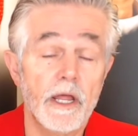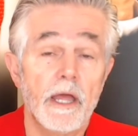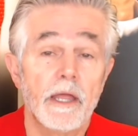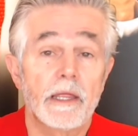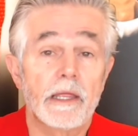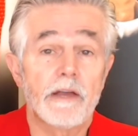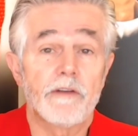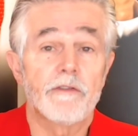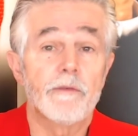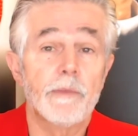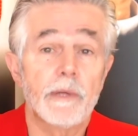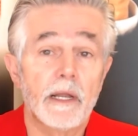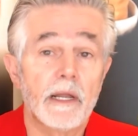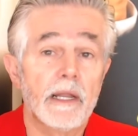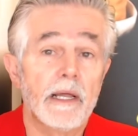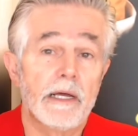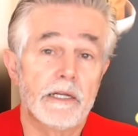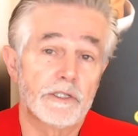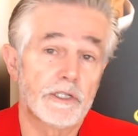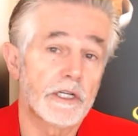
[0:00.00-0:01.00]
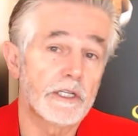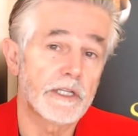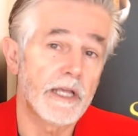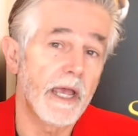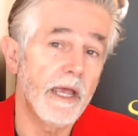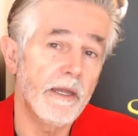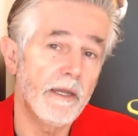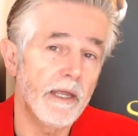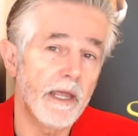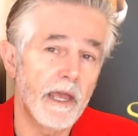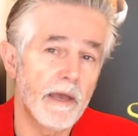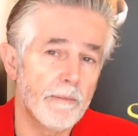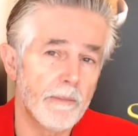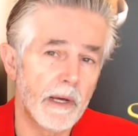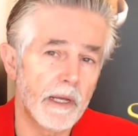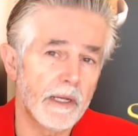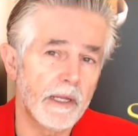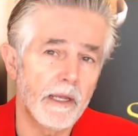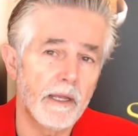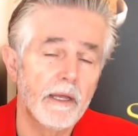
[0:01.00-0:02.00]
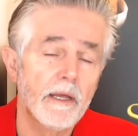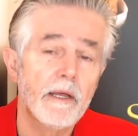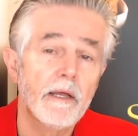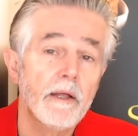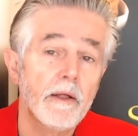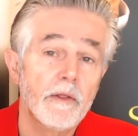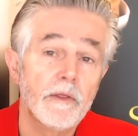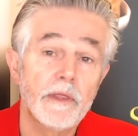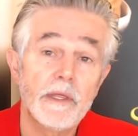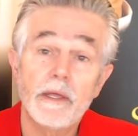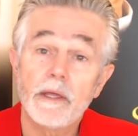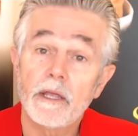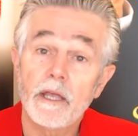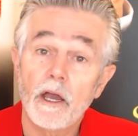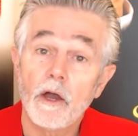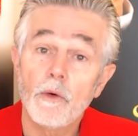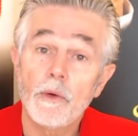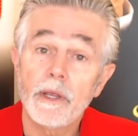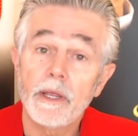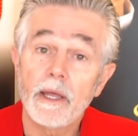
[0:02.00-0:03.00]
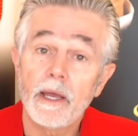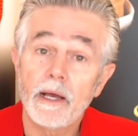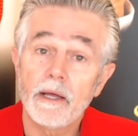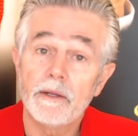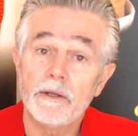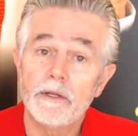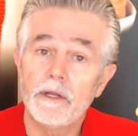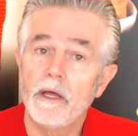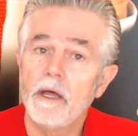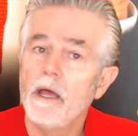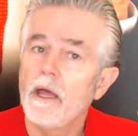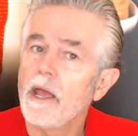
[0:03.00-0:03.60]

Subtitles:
government largesse handing out money, they're going under.